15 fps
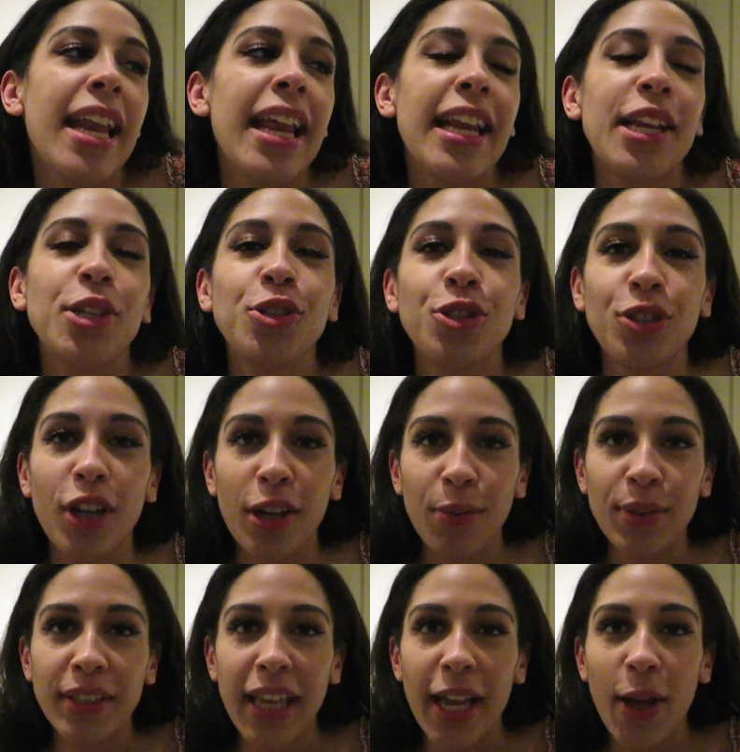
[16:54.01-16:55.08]
and his shirt
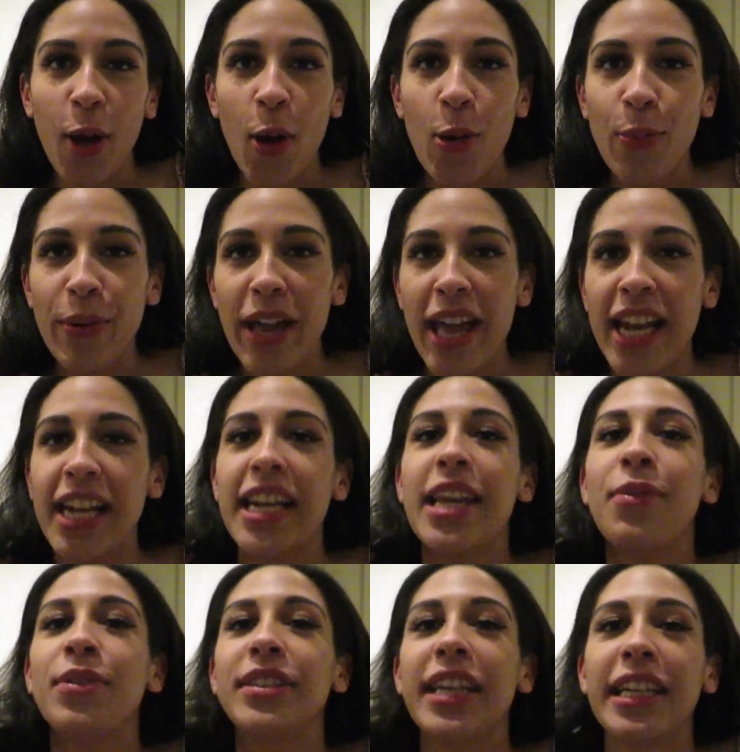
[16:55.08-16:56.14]
was like open and he
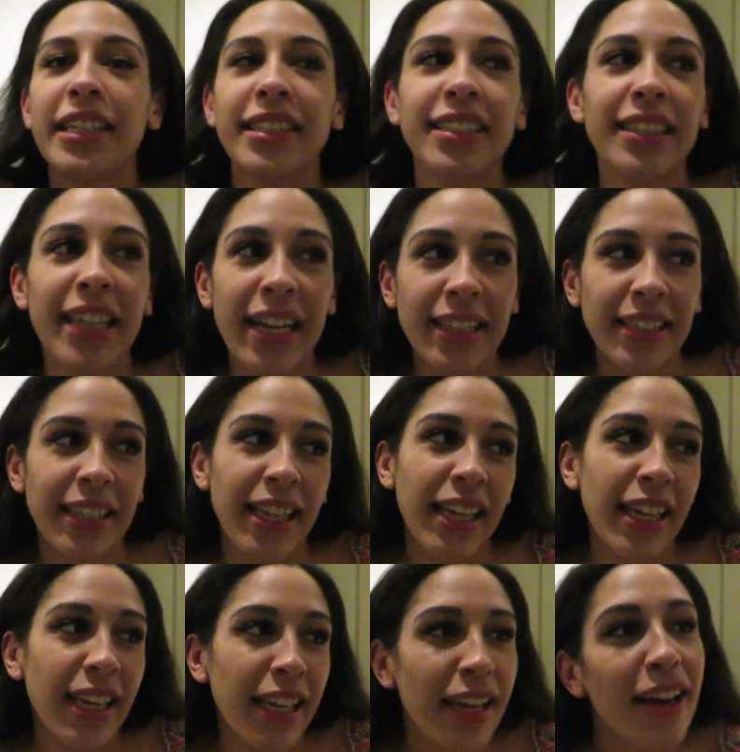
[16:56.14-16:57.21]
was like
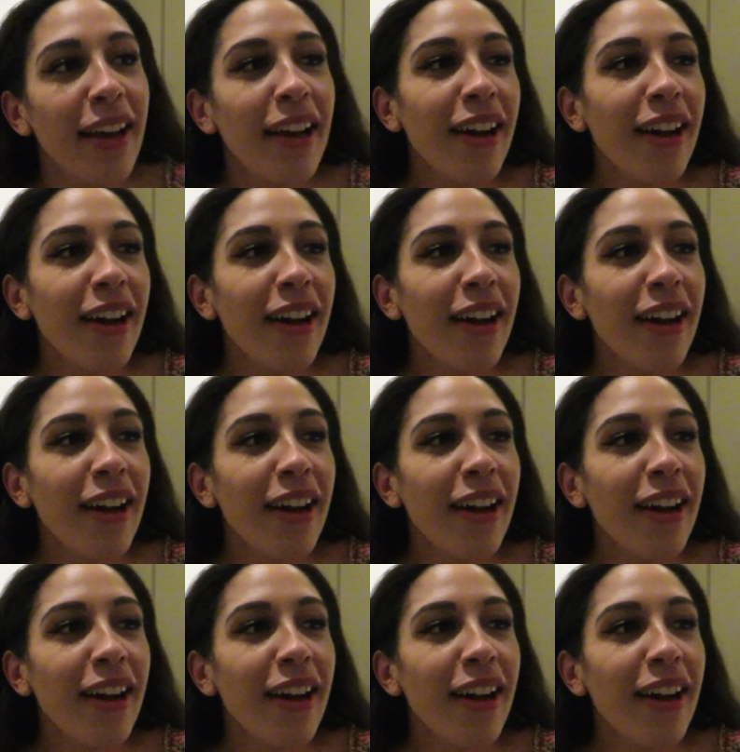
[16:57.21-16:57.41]
sexy,